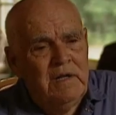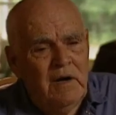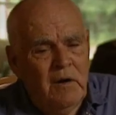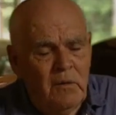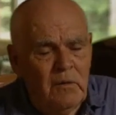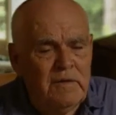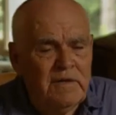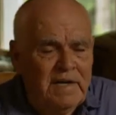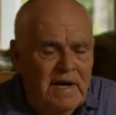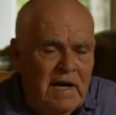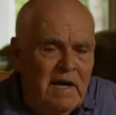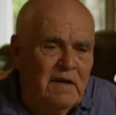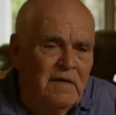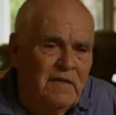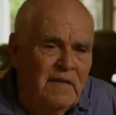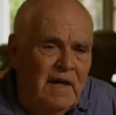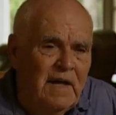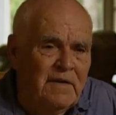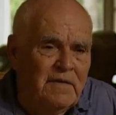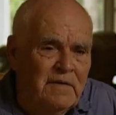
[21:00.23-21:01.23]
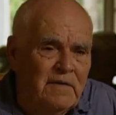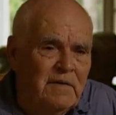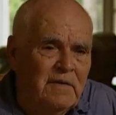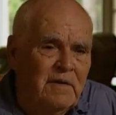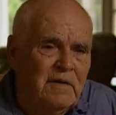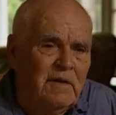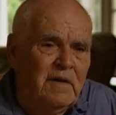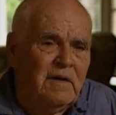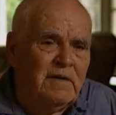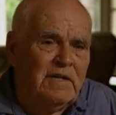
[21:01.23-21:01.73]
on account of that
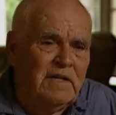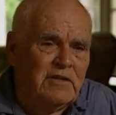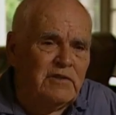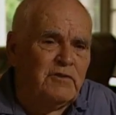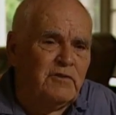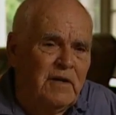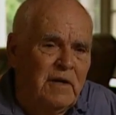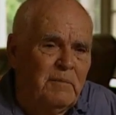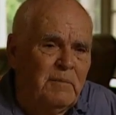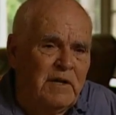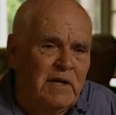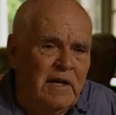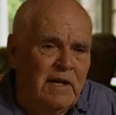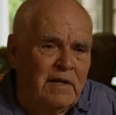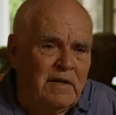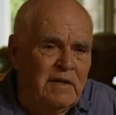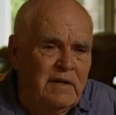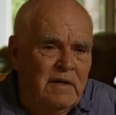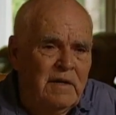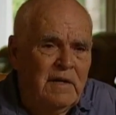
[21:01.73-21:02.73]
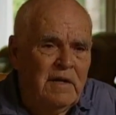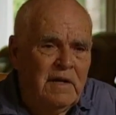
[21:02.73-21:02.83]
discriminating,